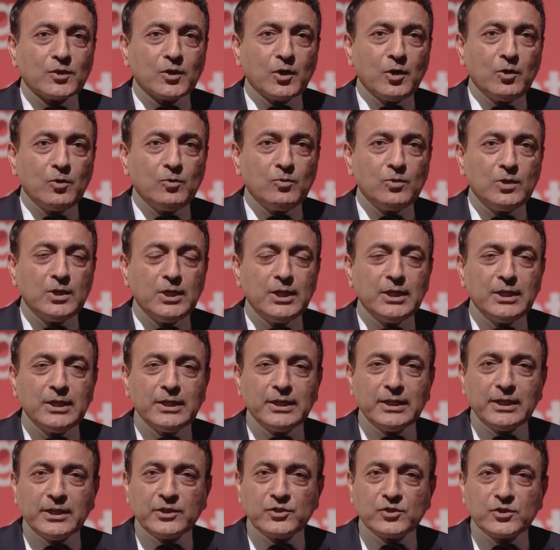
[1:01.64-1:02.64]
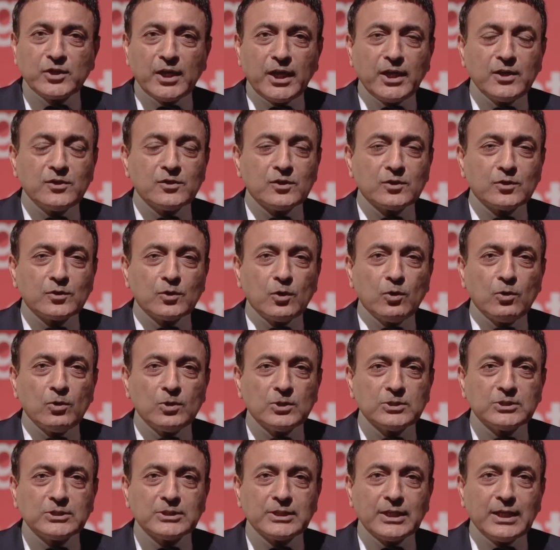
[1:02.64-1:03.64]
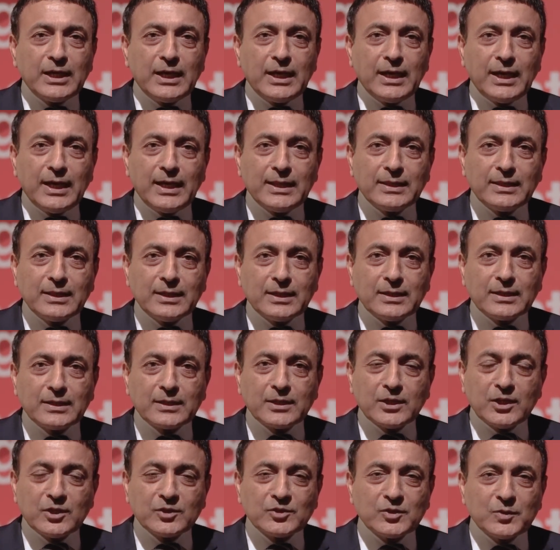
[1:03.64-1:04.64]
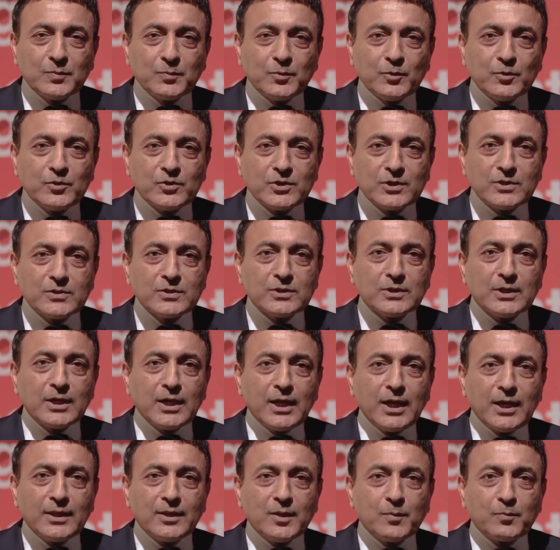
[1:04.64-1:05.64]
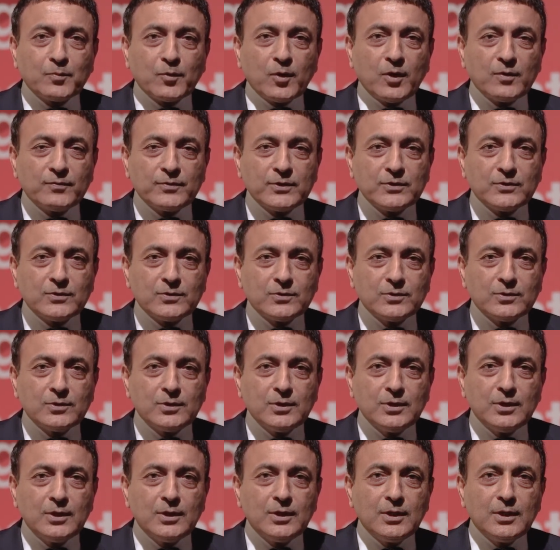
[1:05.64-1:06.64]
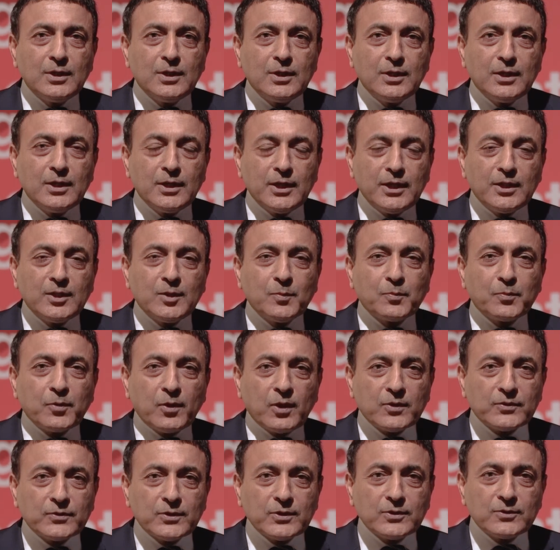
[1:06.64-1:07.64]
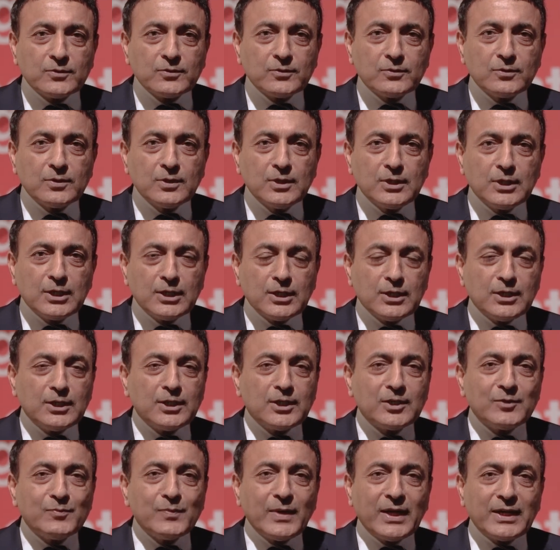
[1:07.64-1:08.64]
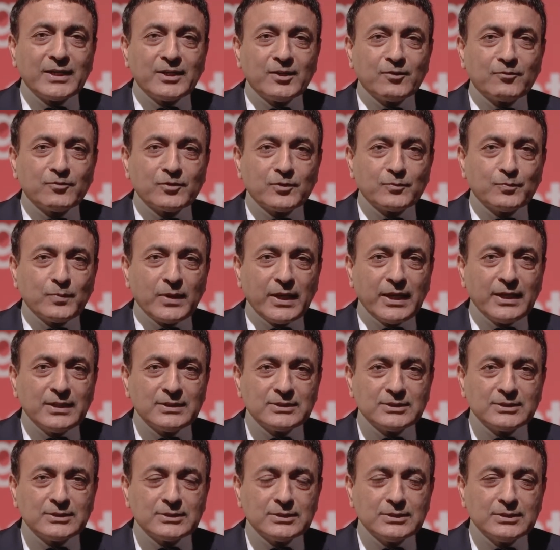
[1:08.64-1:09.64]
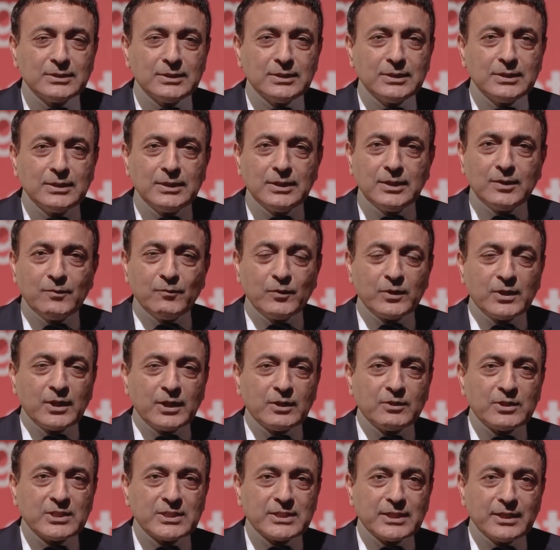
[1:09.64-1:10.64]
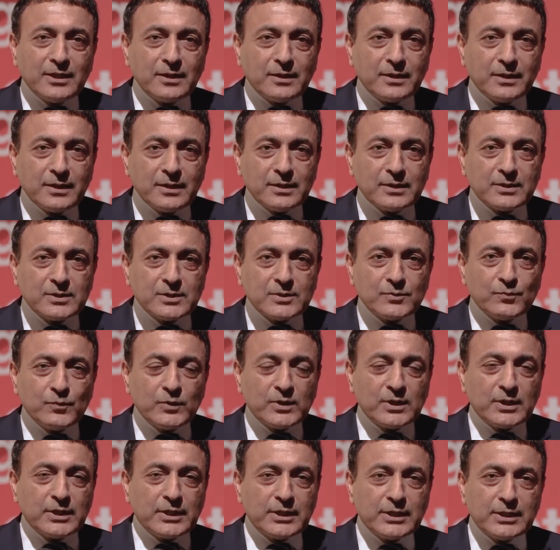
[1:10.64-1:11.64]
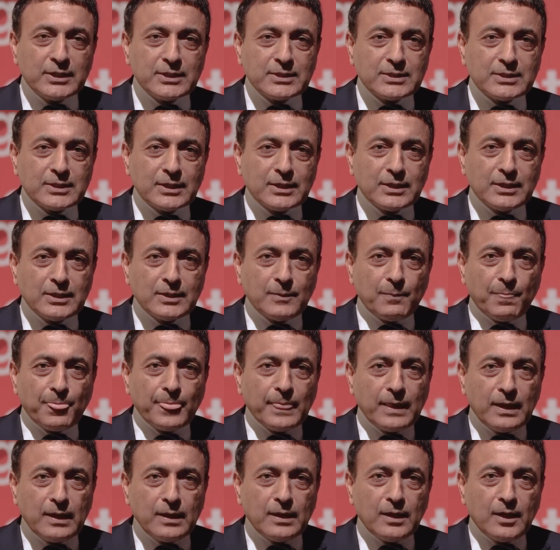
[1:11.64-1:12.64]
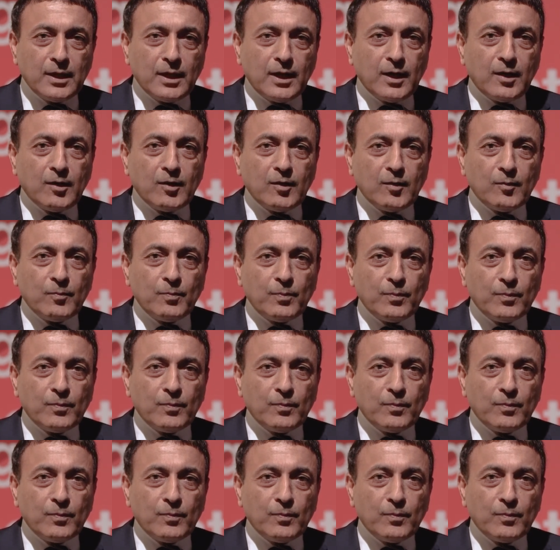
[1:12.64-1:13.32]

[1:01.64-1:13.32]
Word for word: ago, it changed the roles and their contributions and the profits in the process earned by different players, whether it is carriers, whether it is uh, uh,